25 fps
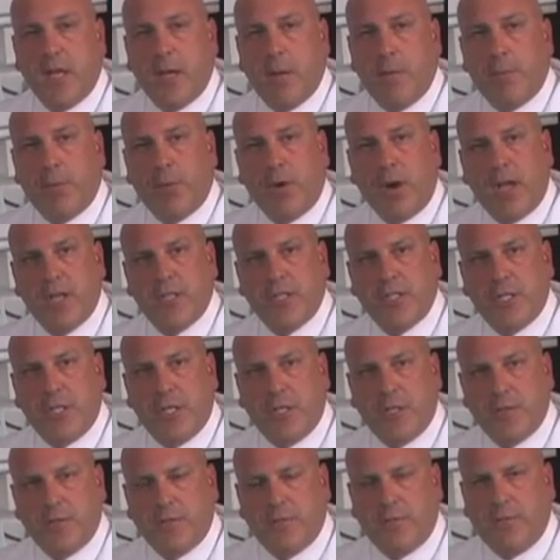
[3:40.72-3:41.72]

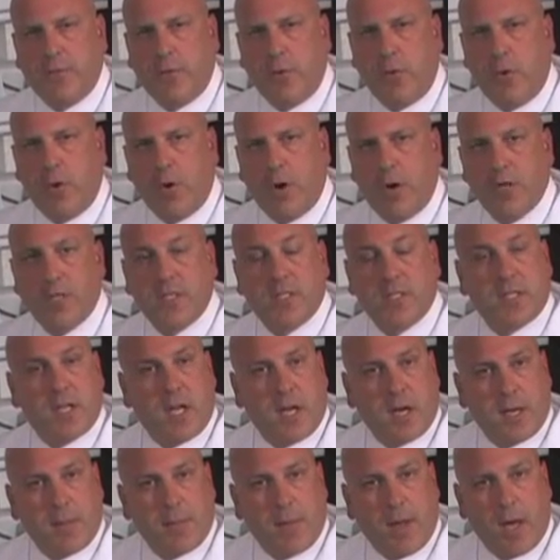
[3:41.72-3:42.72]
impressions for
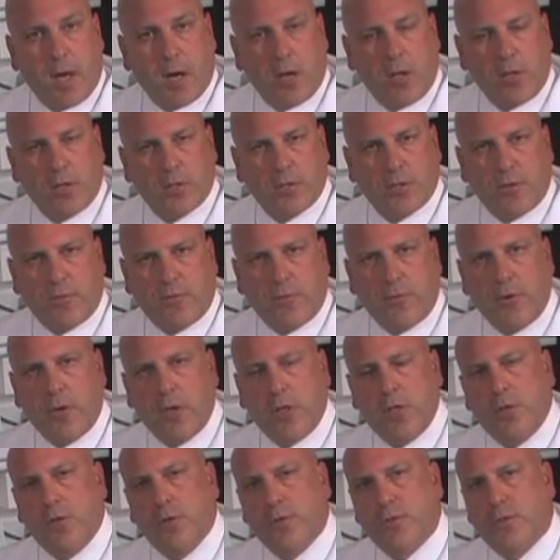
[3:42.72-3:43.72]
study models or for
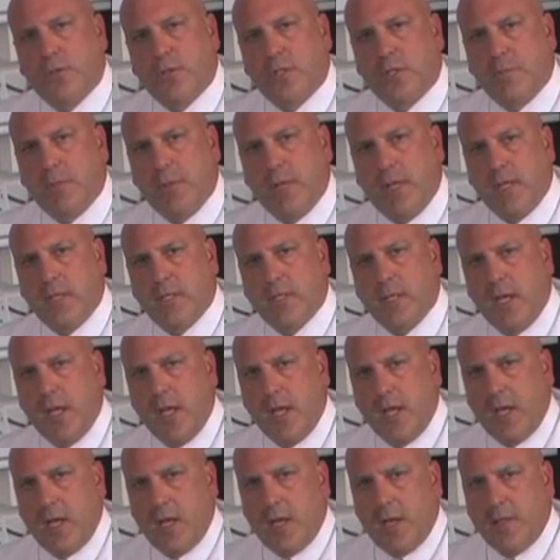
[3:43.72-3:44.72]
occlusal splints,
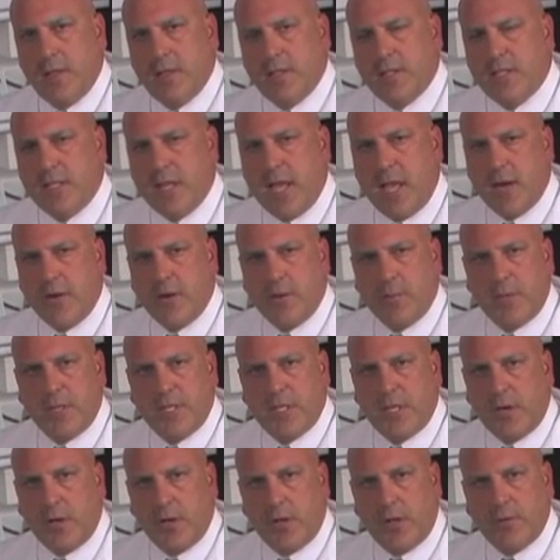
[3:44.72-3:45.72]
the standard
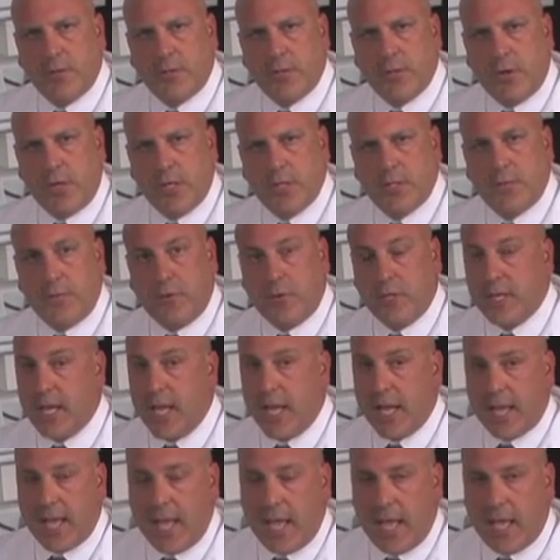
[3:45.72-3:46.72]
material of choice for
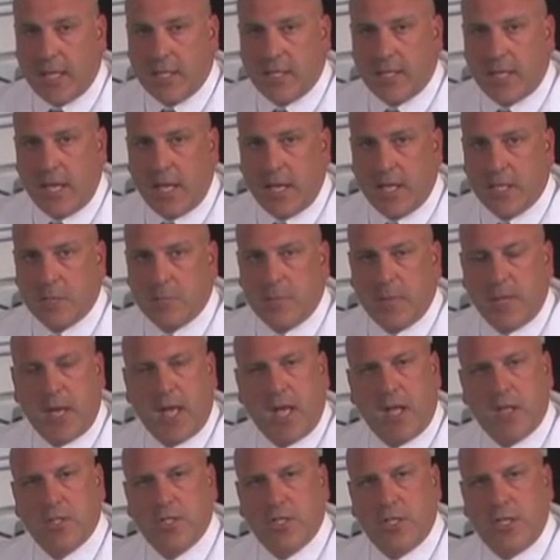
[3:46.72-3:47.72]
decades has been
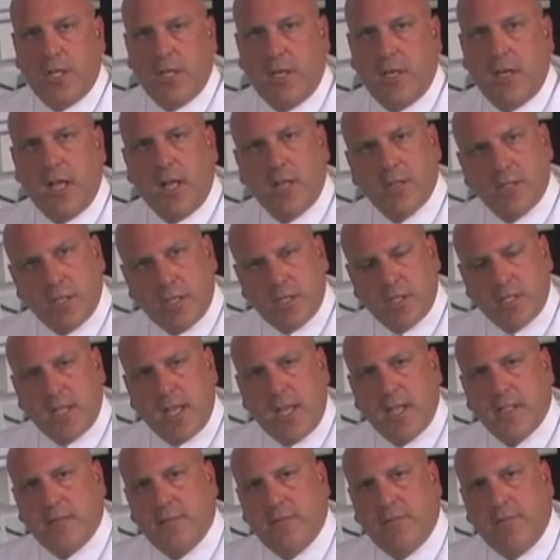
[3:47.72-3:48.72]
alginate. And alginate's
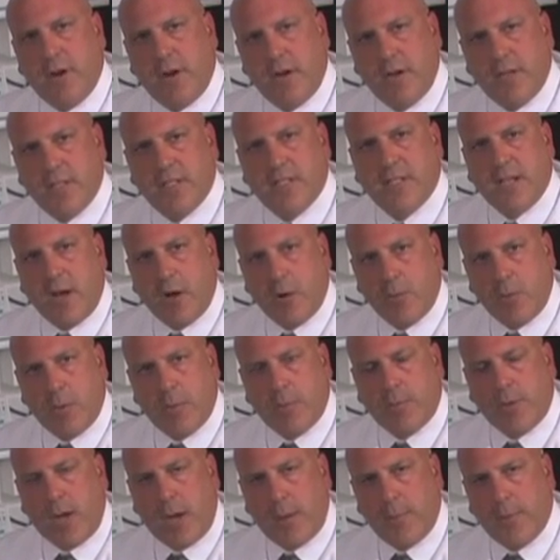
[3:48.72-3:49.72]
got some very desirable
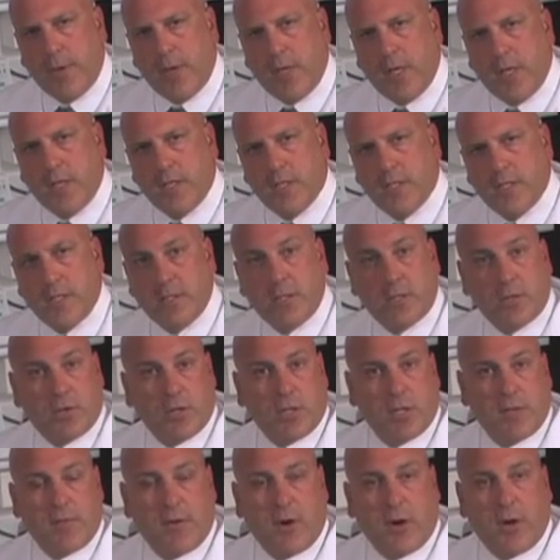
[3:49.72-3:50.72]
properties. It's
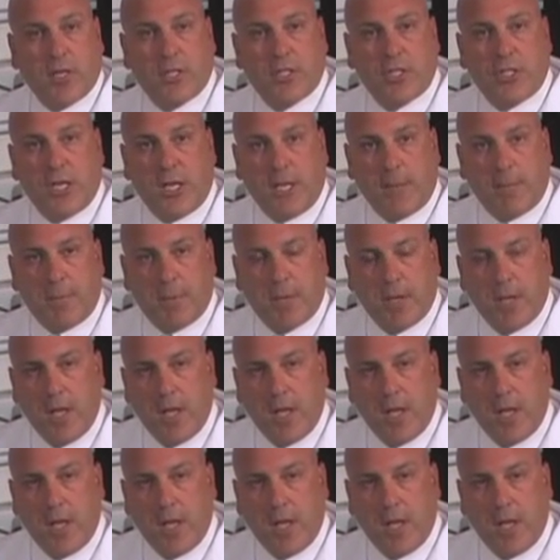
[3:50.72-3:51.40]
certainly very cheap.